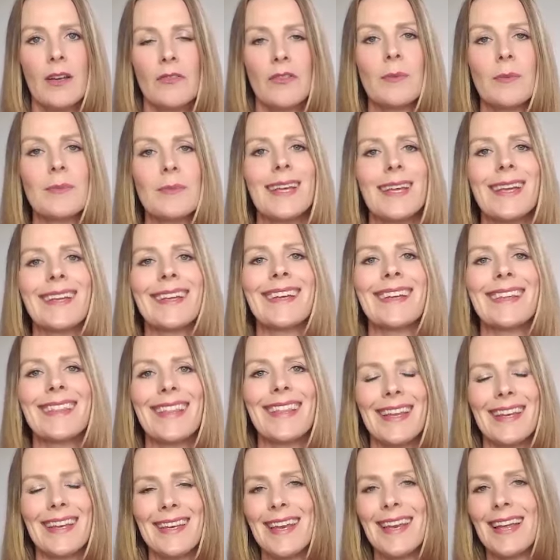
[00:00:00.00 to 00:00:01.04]
from taking
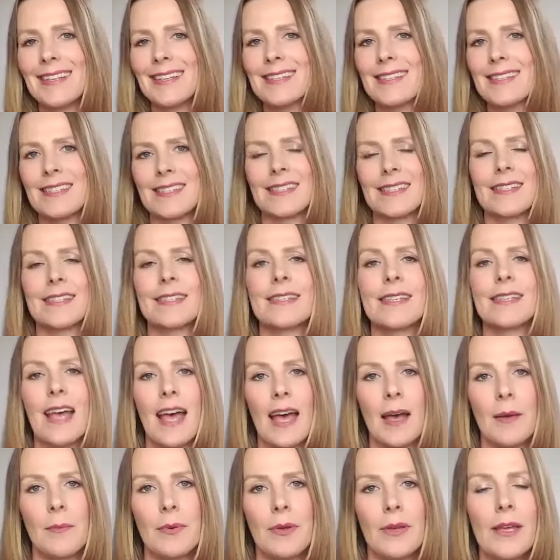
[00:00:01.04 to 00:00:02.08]
that next
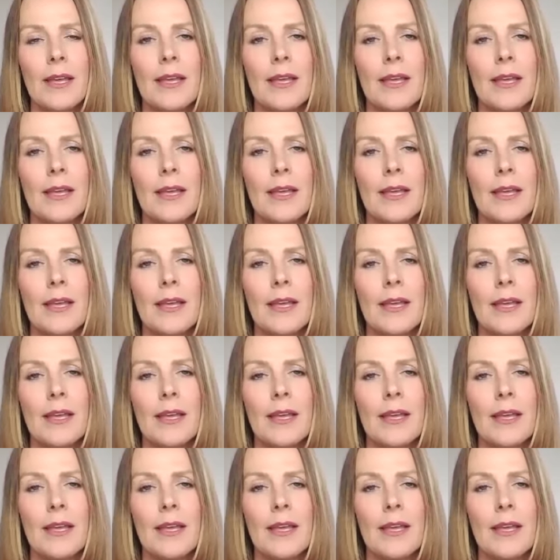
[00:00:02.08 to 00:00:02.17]
step?